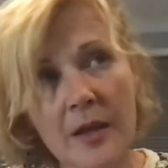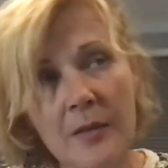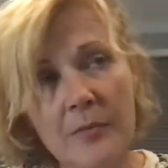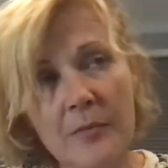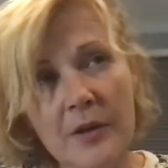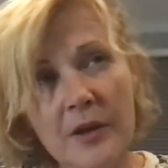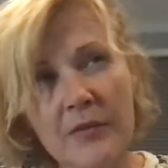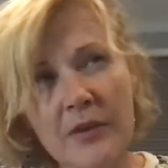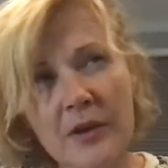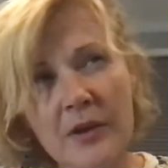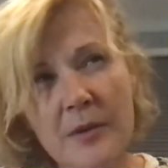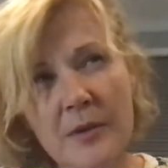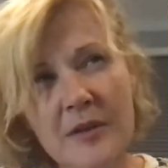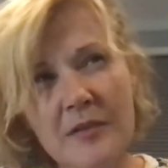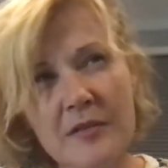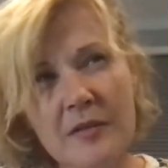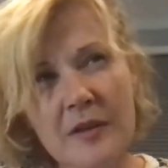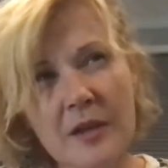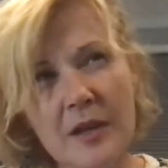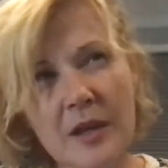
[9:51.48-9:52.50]
but I've only been
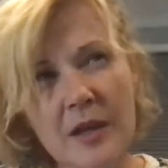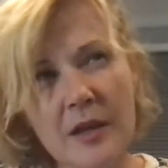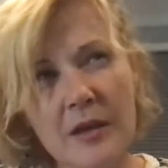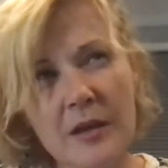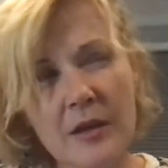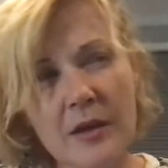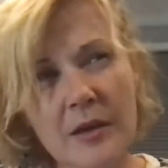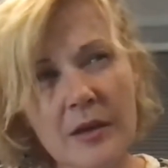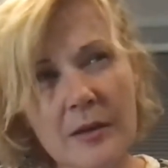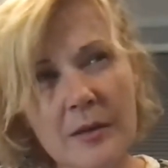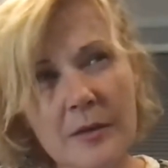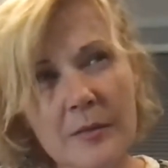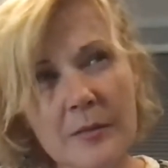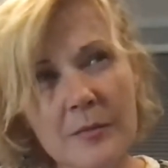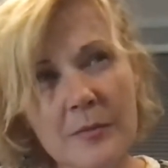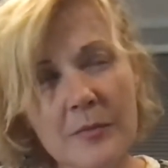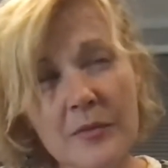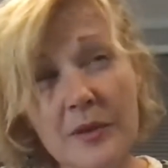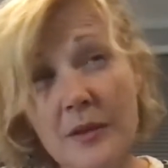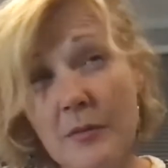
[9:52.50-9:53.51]
singing
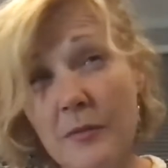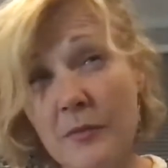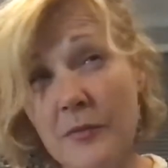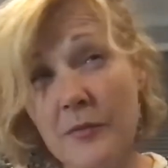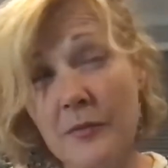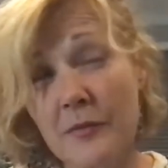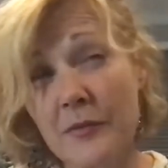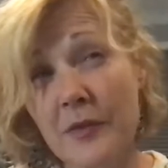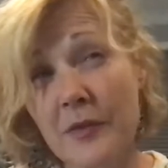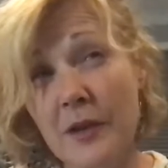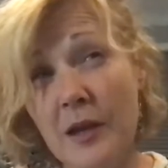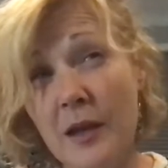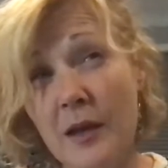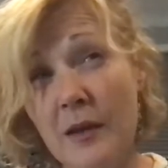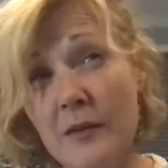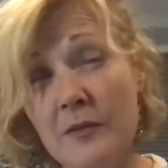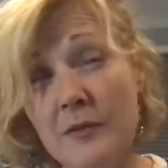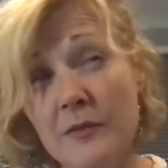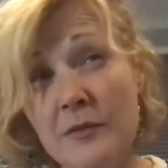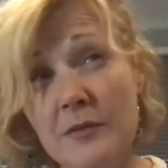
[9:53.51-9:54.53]
for the
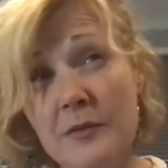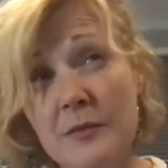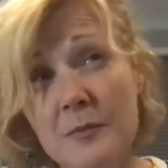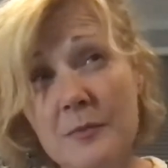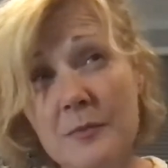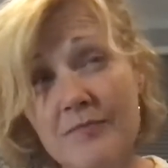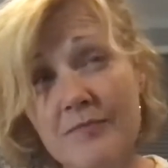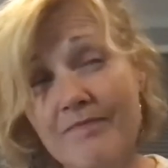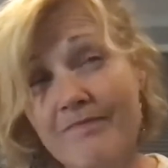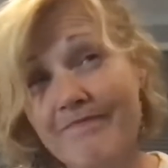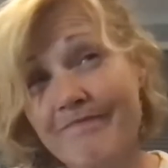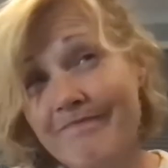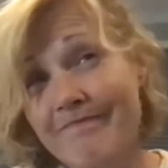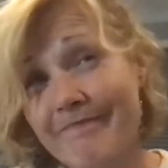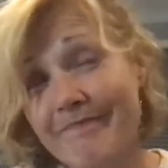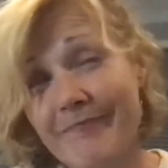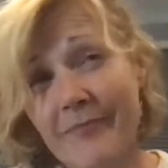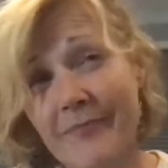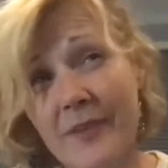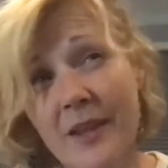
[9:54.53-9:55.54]
last,
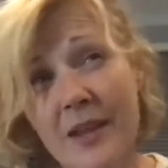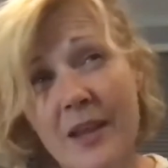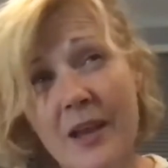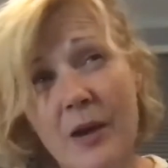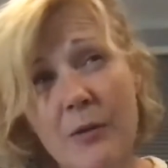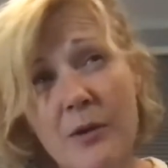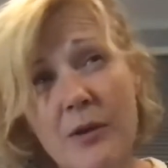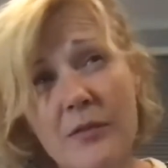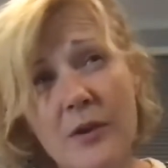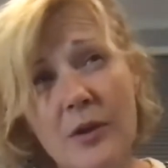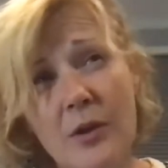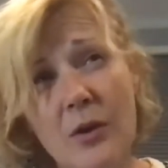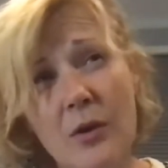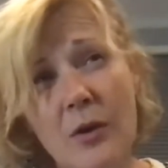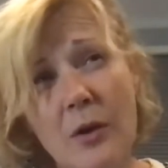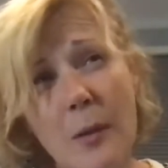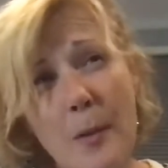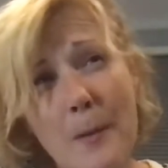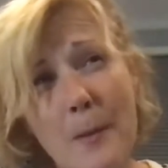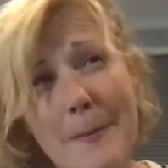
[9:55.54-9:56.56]
however
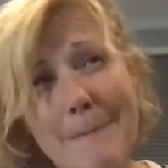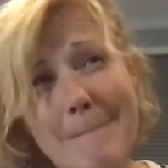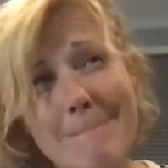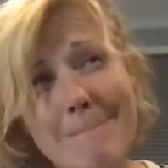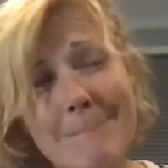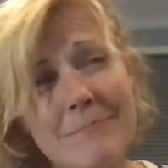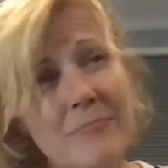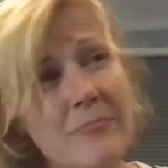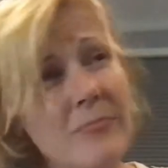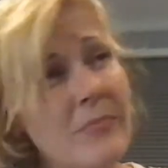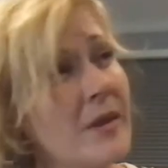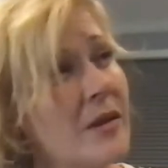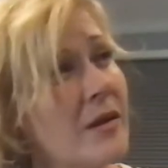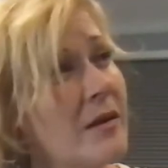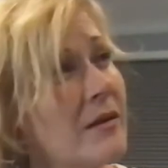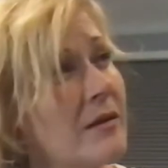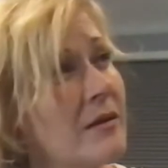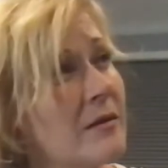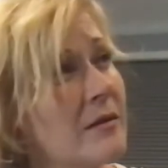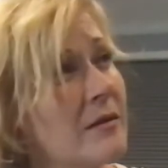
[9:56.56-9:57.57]
long,
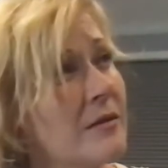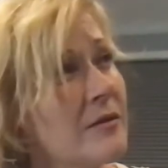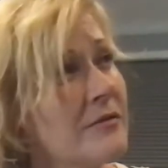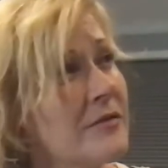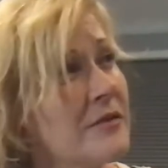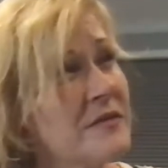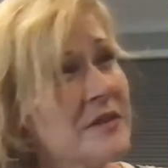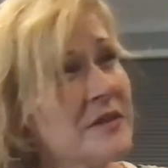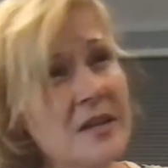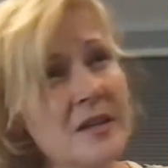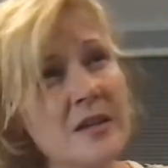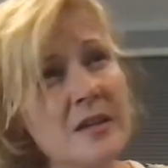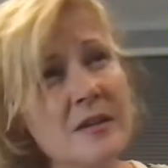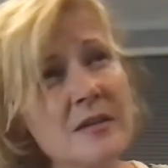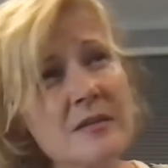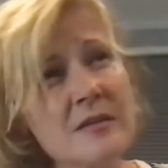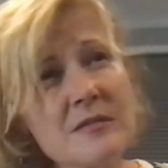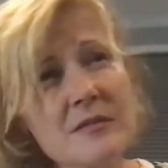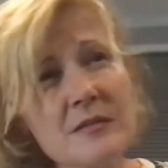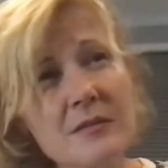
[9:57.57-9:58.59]
15
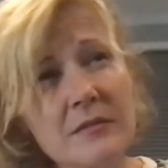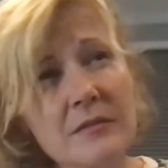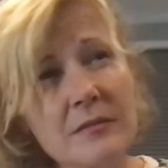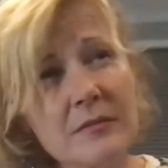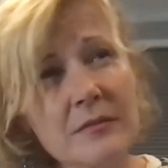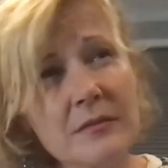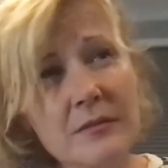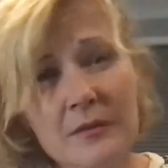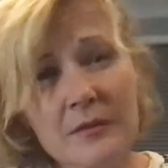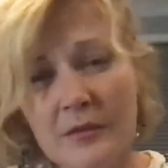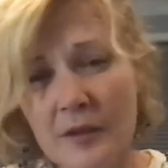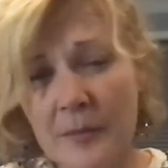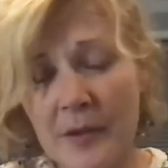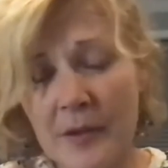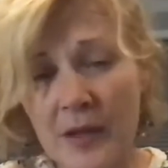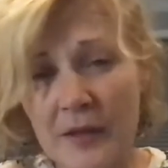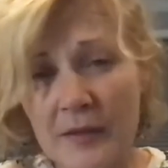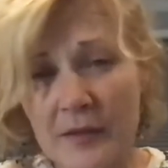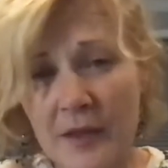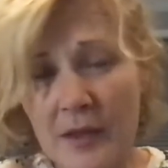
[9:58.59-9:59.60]
years, something
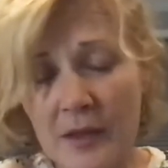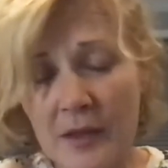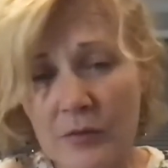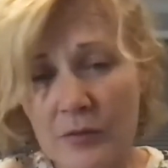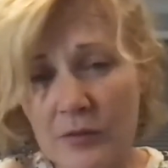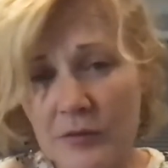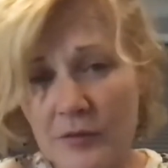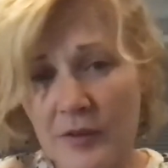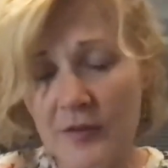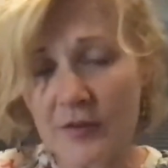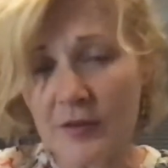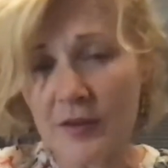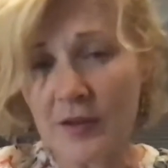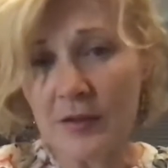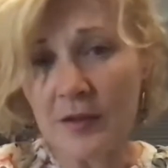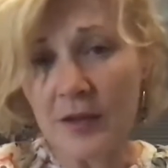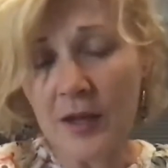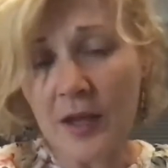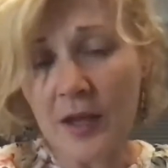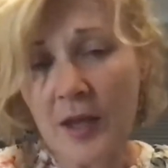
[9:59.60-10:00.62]
like that, or
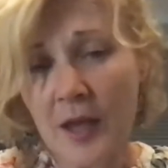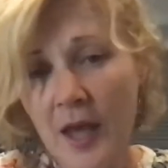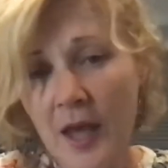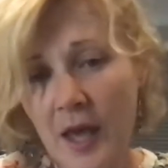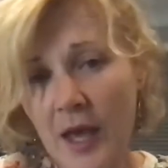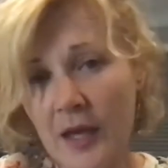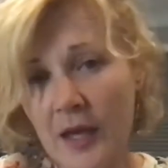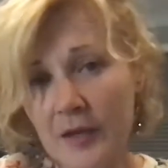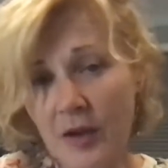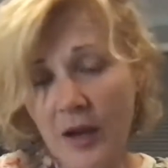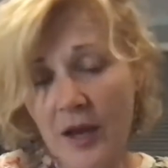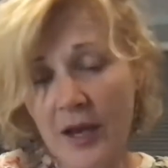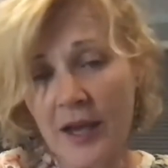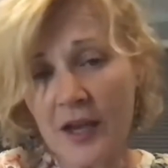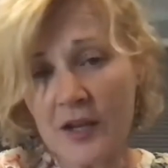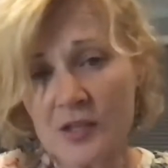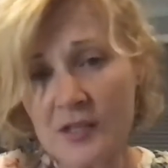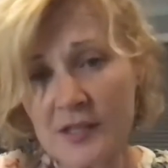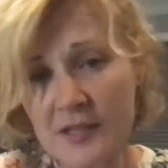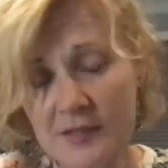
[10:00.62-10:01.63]
16. And I
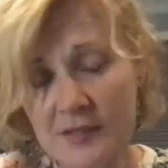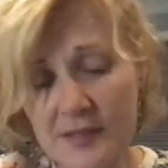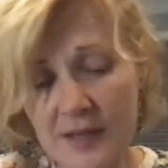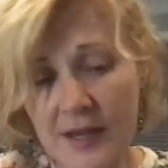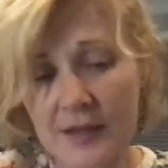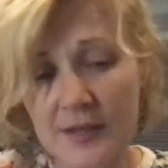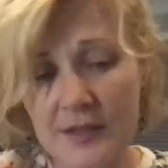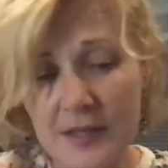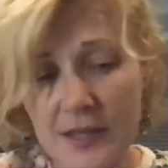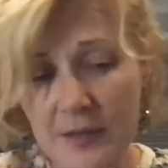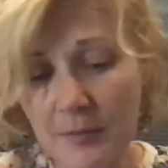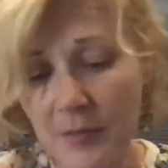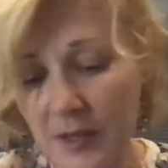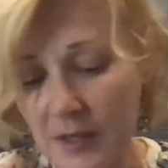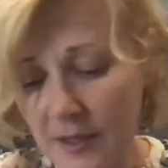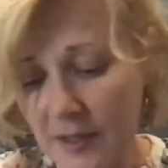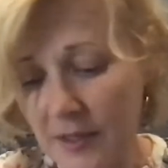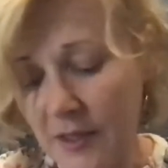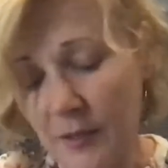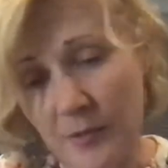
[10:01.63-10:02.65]
actually sang to keep my
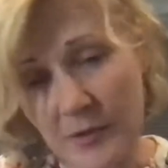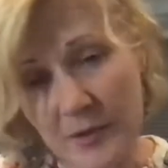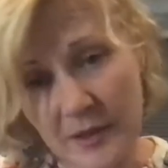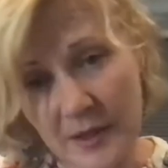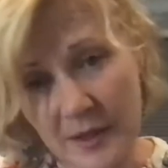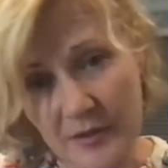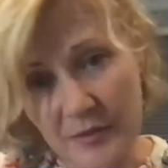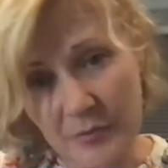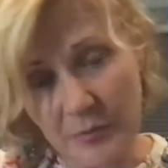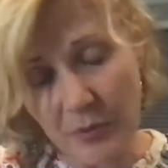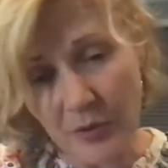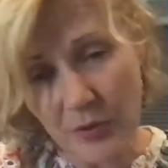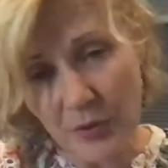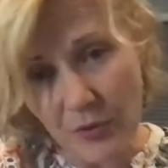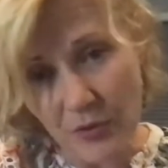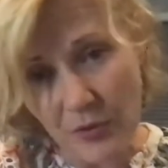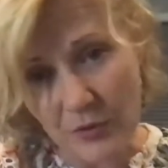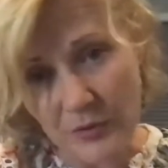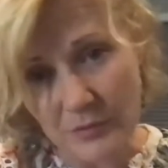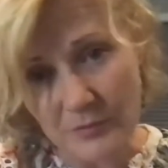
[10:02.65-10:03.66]
gig with Les
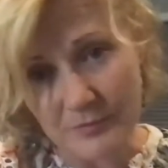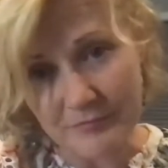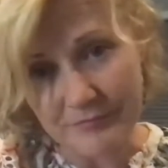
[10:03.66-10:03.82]
Paul.